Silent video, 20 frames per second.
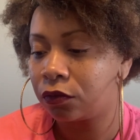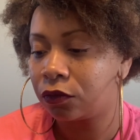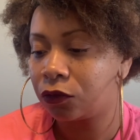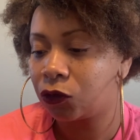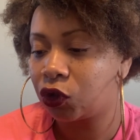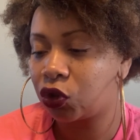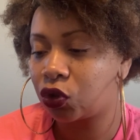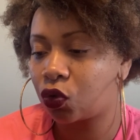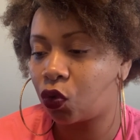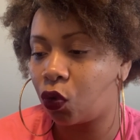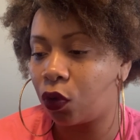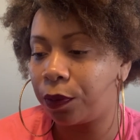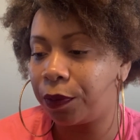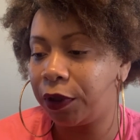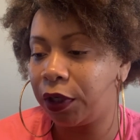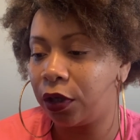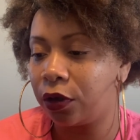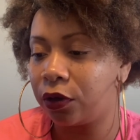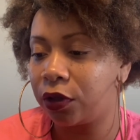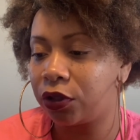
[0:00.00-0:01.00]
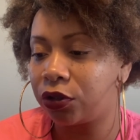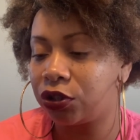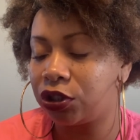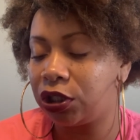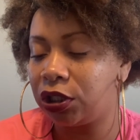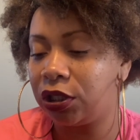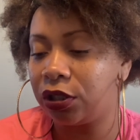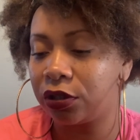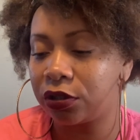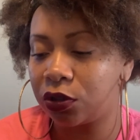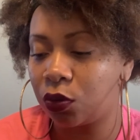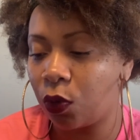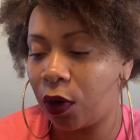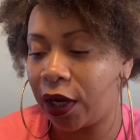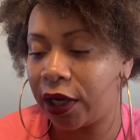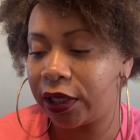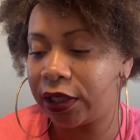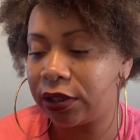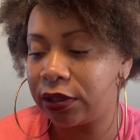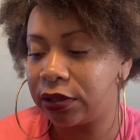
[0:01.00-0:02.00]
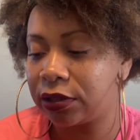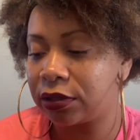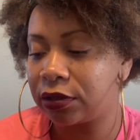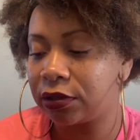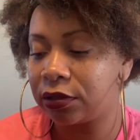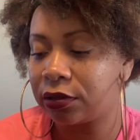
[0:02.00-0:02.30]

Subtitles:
Scorpio energy here twice.